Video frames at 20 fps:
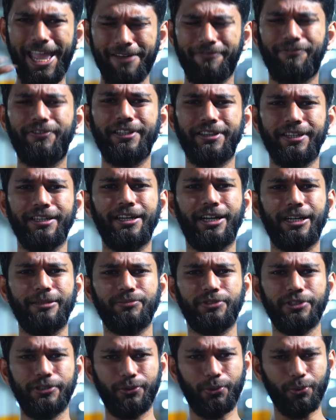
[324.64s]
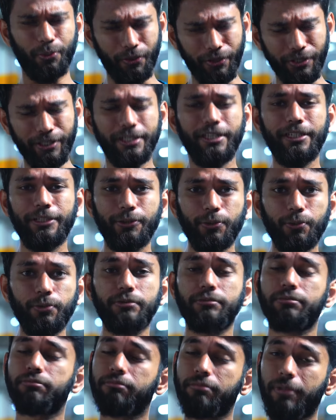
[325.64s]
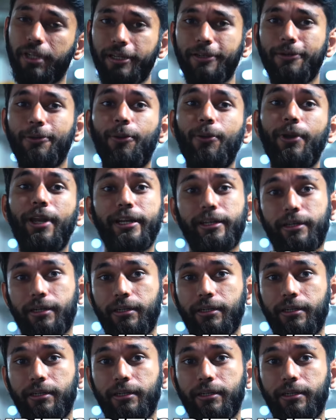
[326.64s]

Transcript: everything comes into real use in low light